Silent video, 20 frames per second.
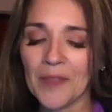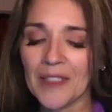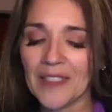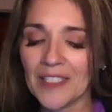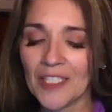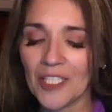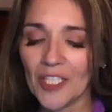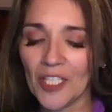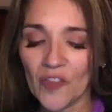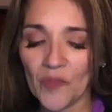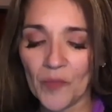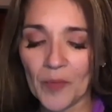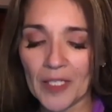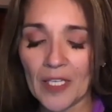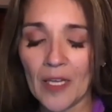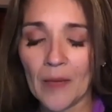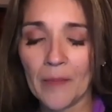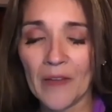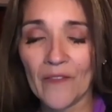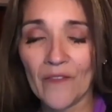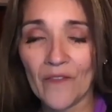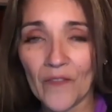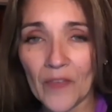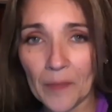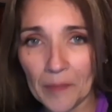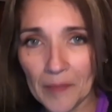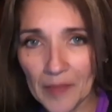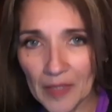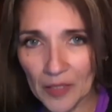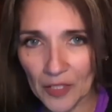the skill of becoming
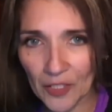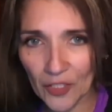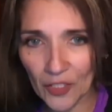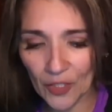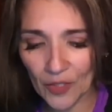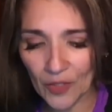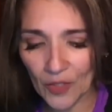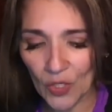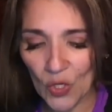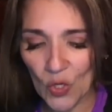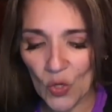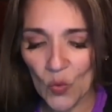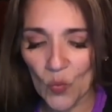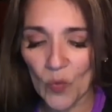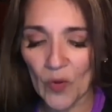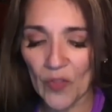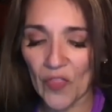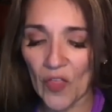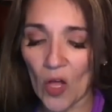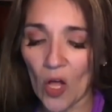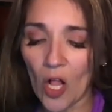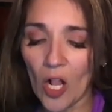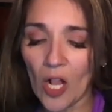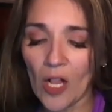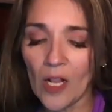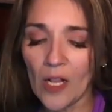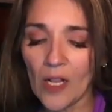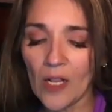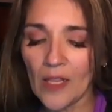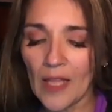familiar with
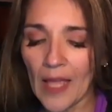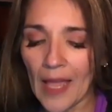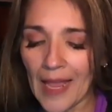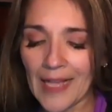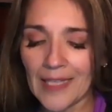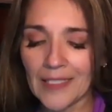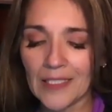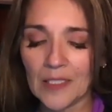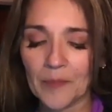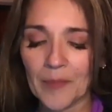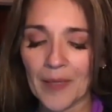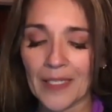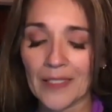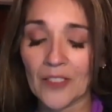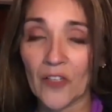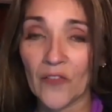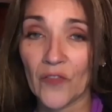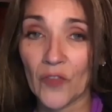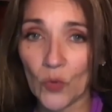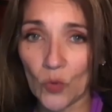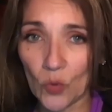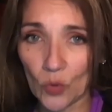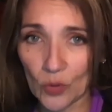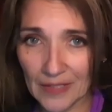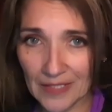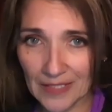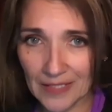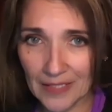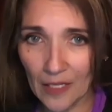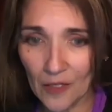all aspects of your old
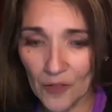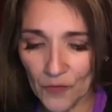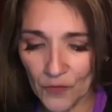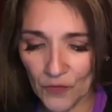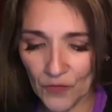self,